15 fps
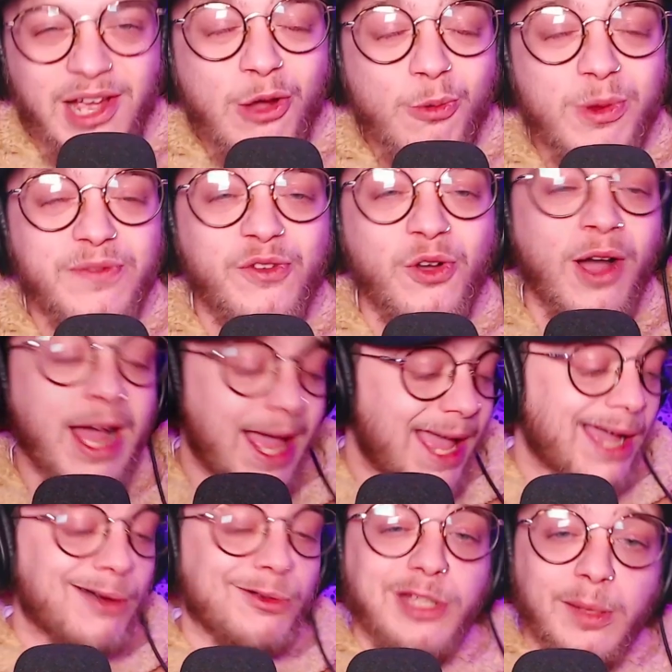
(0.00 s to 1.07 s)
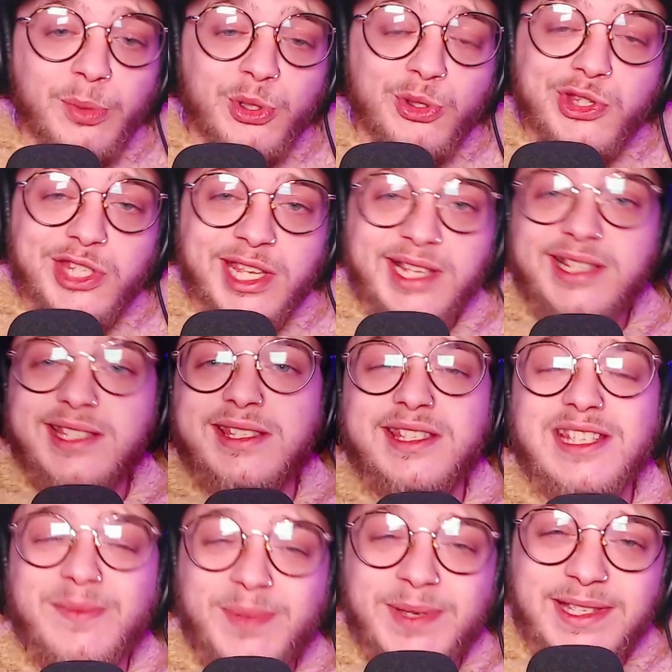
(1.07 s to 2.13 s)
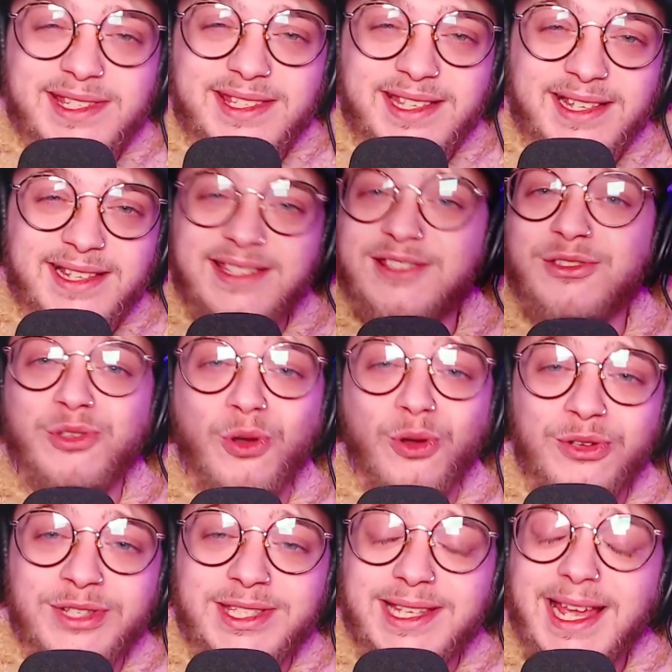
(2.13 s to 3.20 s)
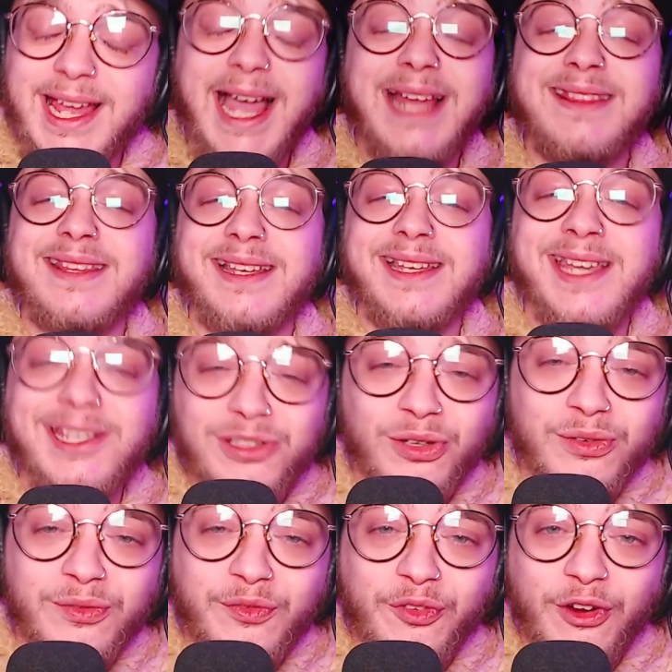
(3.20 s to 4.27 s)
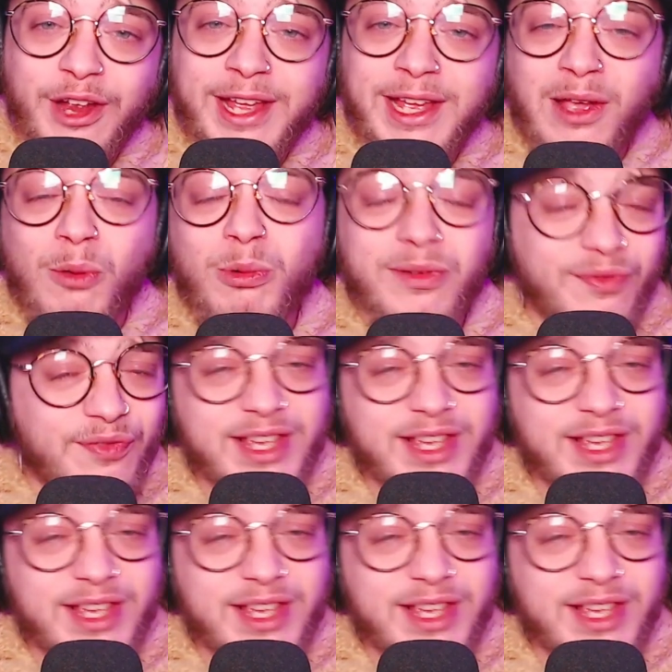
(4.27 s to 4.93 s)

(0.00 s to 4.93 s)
We've got LW6, CP6, Dawnz and the Kid on Froy with their